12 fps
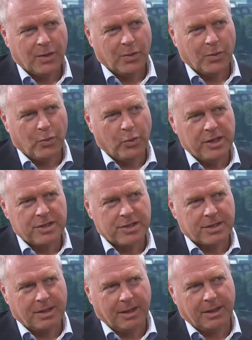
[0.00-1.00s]
We
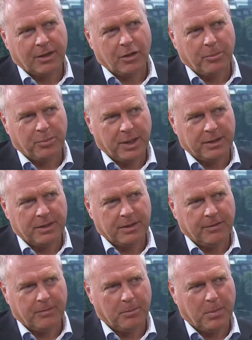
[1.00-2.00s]
stay
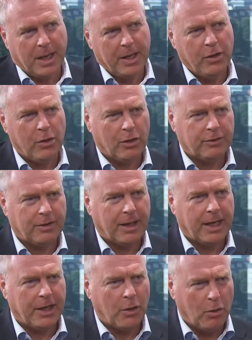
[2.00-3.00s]
competitive by not
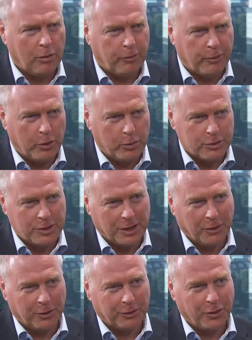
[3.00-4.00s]
at all
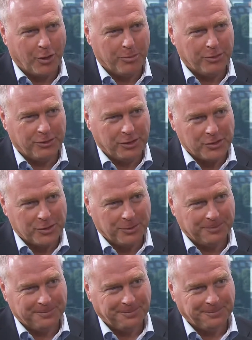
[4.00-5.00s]
focusing on competition,
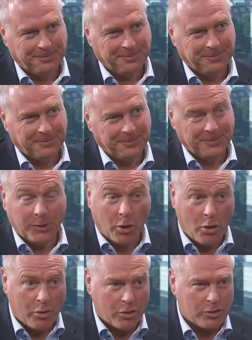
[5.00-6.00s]

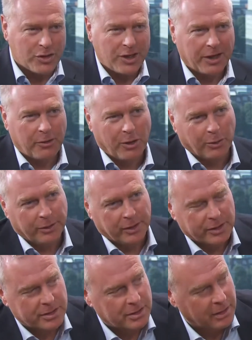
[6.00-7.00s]
nor on
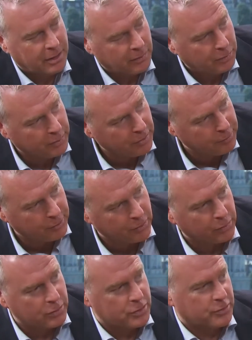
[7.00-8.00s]
shareholders. We
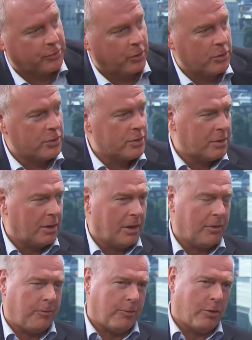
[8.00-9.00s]
focus first
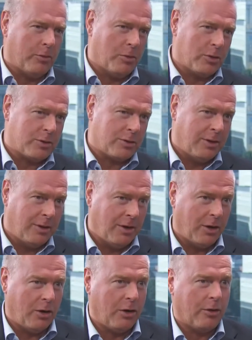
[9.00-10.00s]
and foremost
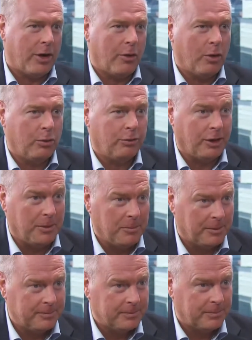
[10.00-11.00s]
on our own team,
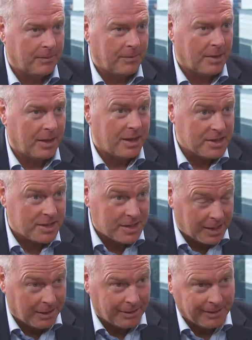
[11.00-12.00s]
and
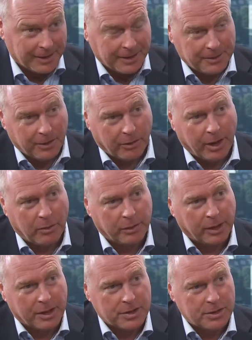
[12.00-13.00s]
secondly on our
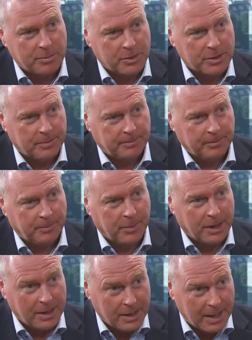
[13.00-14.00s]
customers,
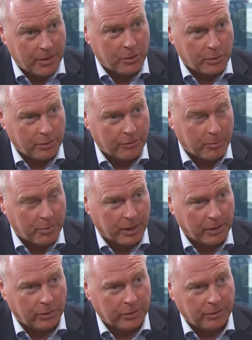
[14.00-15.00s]
but in that order of
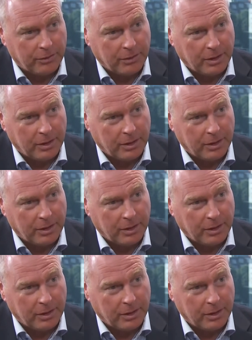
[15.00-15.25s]
priority.